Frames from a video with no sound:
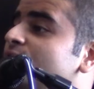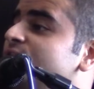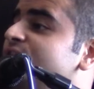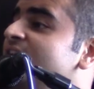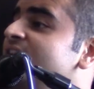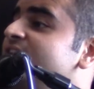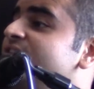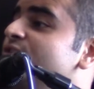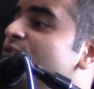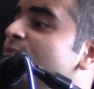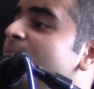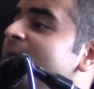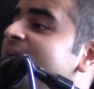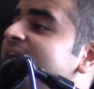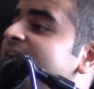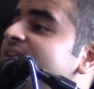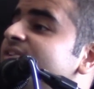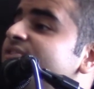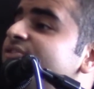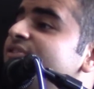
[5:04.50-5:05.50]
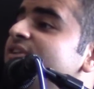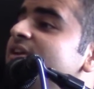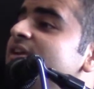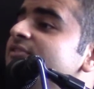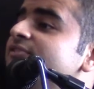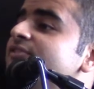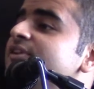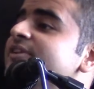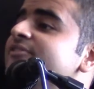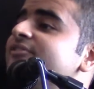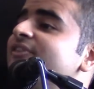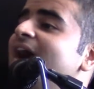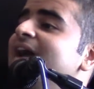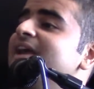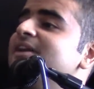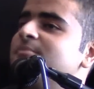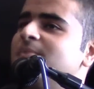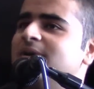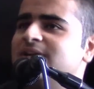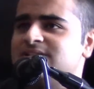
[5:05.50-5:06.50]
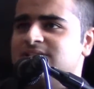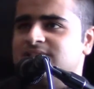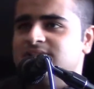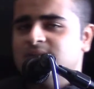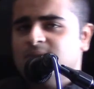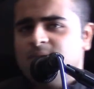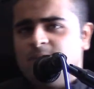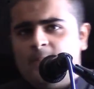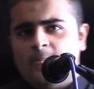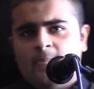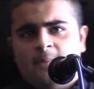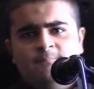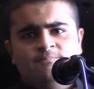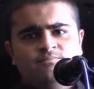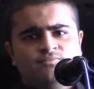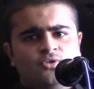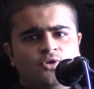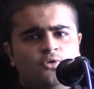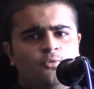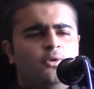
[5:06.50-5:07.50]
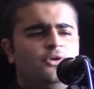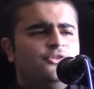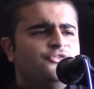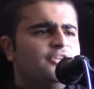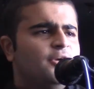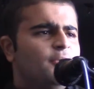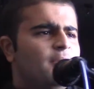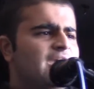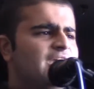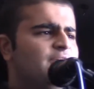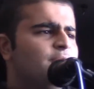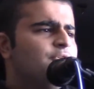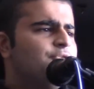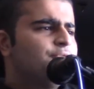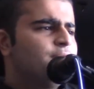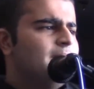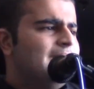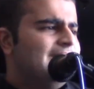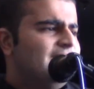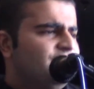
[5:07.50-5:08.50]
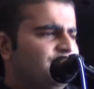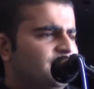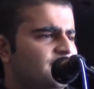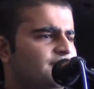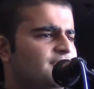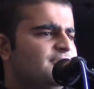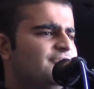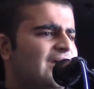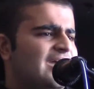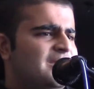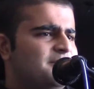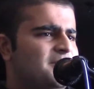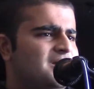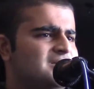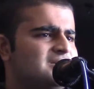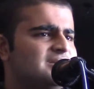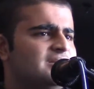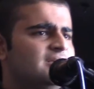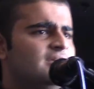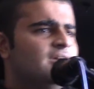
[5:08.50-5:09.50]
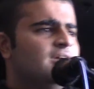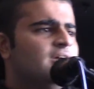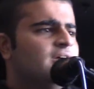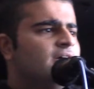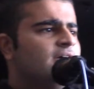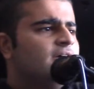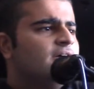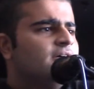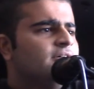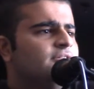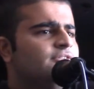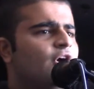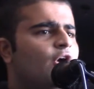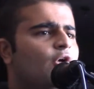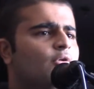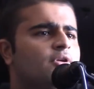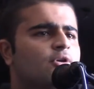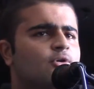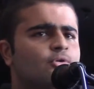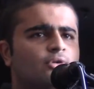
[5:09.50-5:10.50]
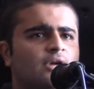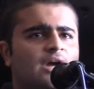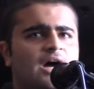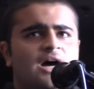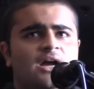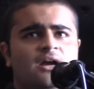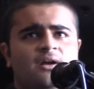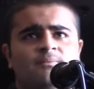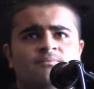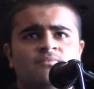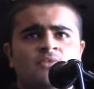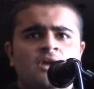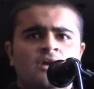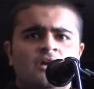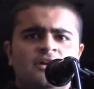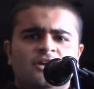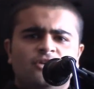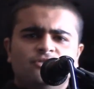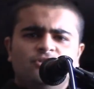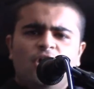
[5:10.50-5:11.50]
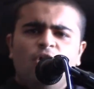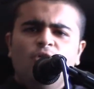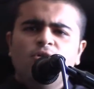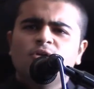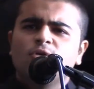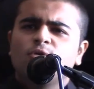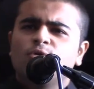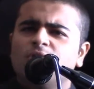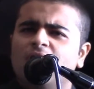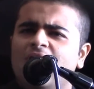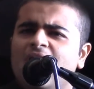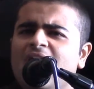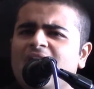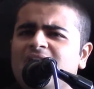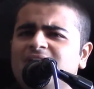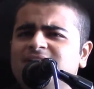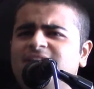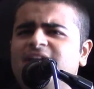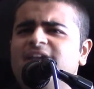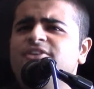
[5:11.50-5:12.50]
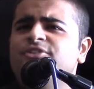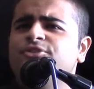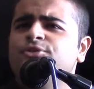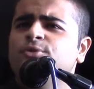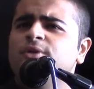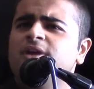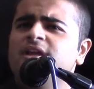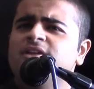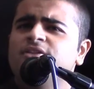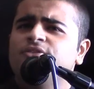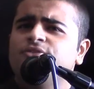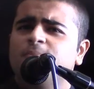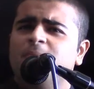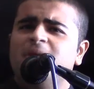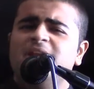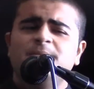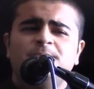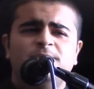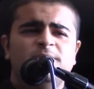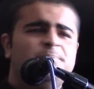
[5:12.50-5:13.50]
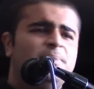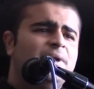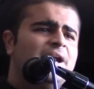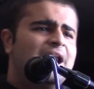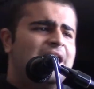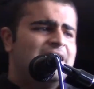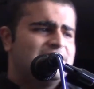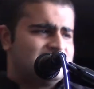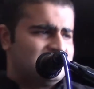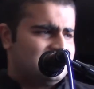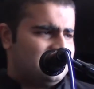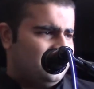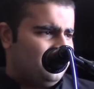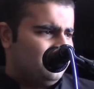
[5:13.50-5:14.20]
that you may receive divine mercy. What's the way in which we may receive divine mercy? The Holy Qur'an. Now the Holy Qur'an, the issue is, many people ask,